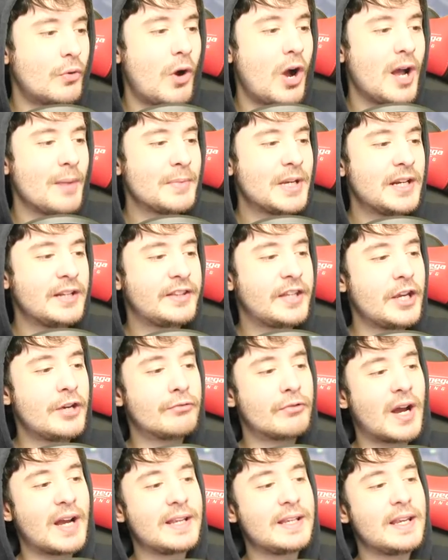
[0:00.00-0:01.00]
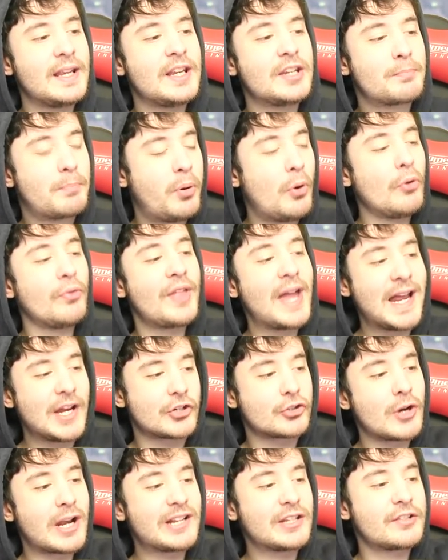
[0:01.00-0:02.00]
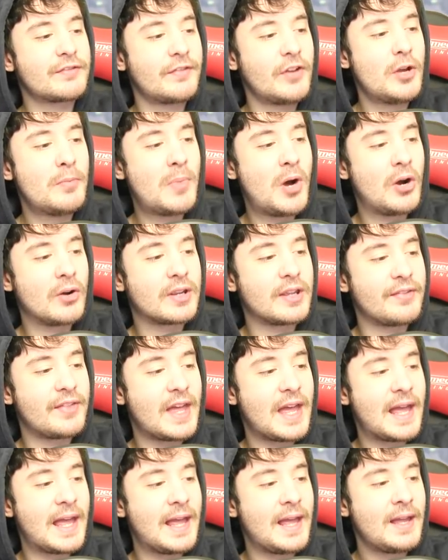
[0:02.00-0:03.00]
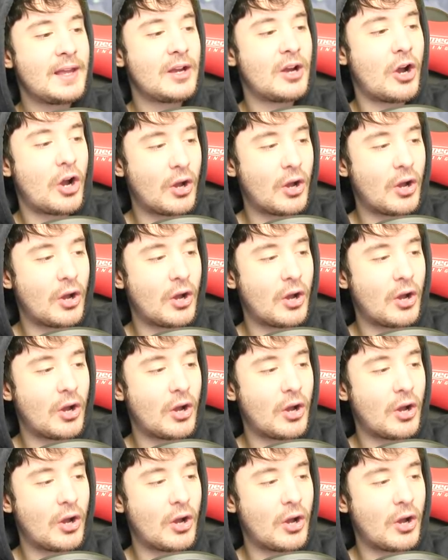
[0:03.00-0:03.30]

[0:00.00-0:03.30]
So what I'm going to do, right, is put that transfer market there.